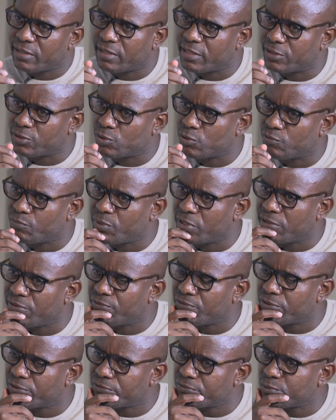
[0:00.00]
that you've been
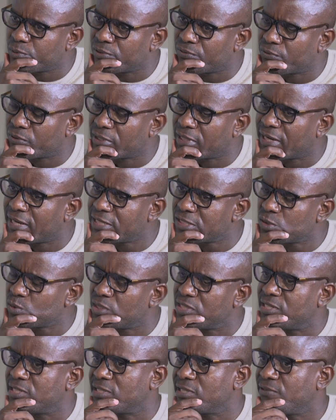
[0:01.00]
involved with for the last
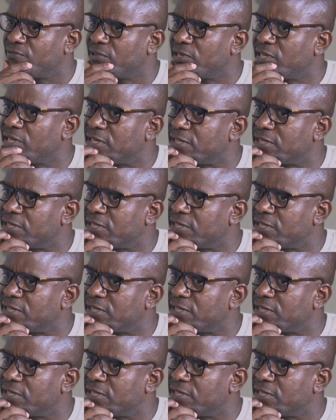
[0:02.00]
27